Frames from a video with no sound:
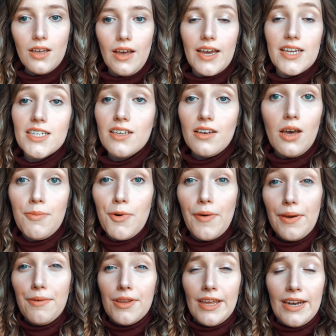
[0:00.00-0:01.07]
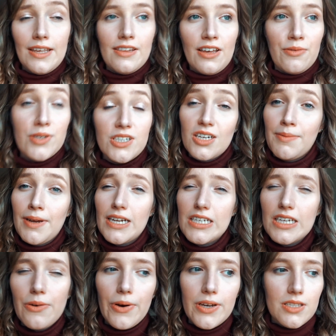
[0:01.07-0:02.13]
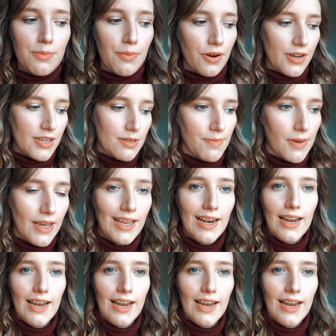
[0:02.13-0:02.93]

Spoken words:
I didn't come away with anything, which I'm actually quite surprised by.